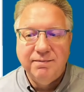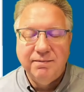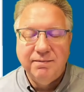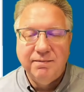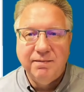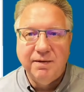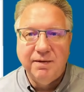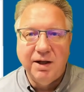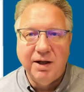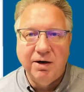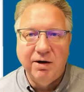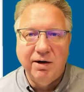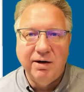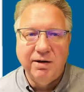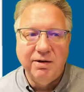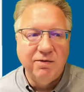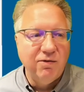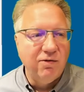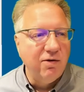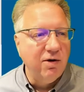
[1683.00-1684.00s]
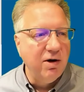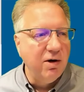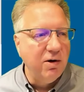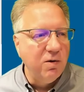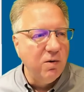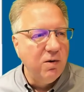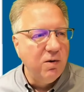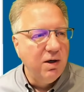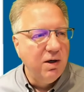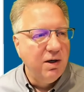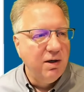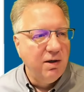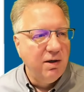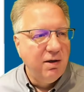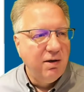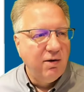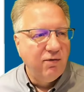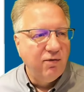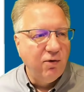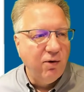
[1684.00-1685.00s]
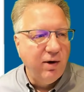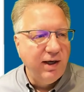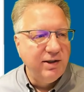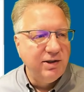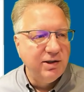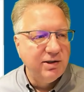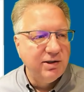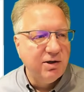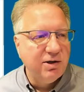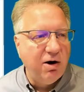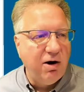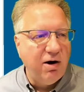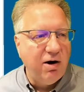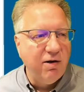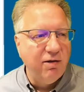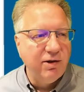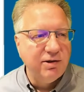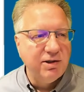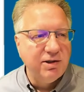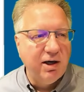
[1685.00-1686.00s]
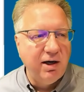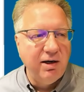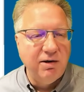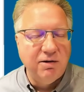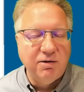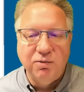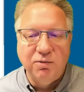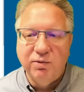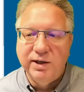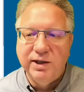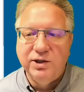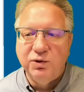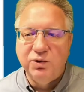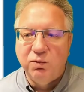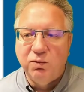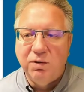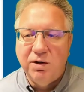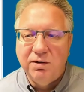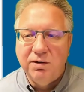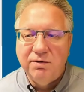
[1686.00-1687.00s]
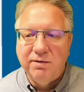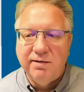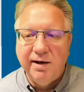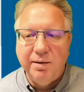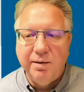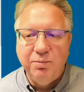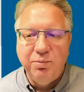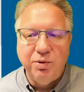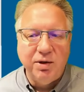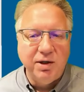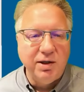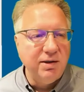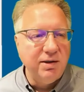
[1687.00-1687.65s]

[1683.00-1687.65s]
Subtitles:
All right, so I just call the title Region 1 template.